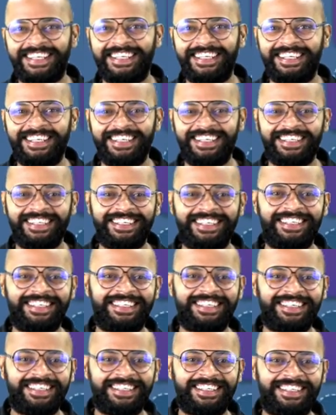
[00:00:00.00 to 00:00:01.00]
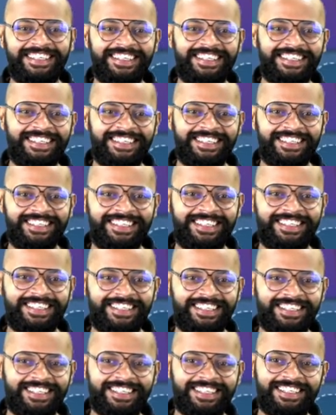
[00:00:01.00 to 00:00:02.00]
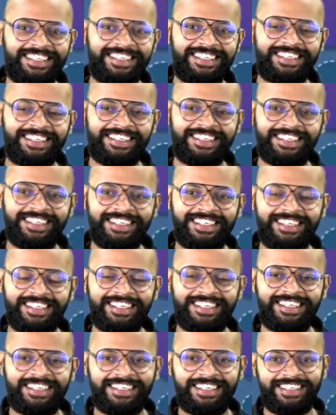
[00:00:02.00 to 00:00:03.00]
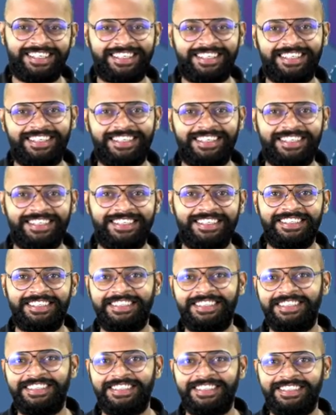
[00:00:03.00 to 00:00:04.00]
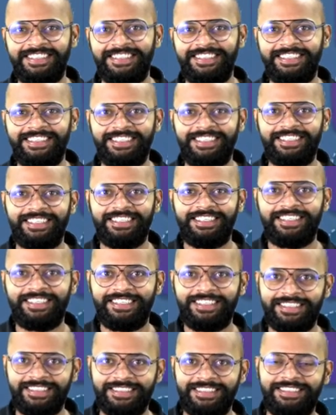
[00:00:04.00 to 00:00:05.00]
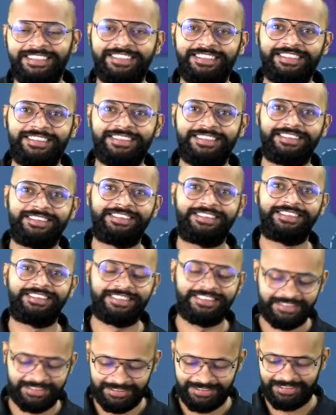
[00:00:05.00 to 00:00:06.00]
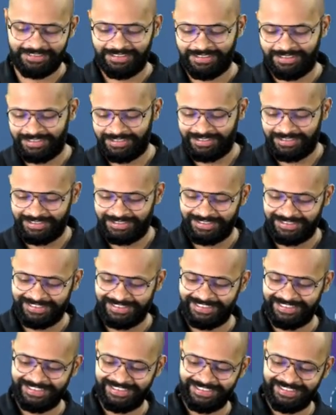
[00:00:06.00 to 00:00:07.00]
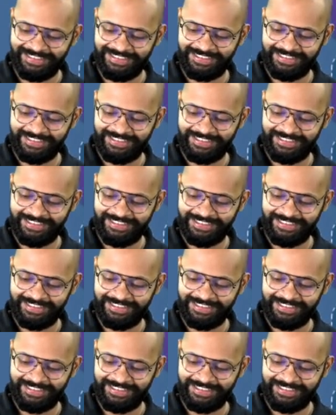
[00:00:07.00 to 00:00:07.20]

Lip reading: (not speaking)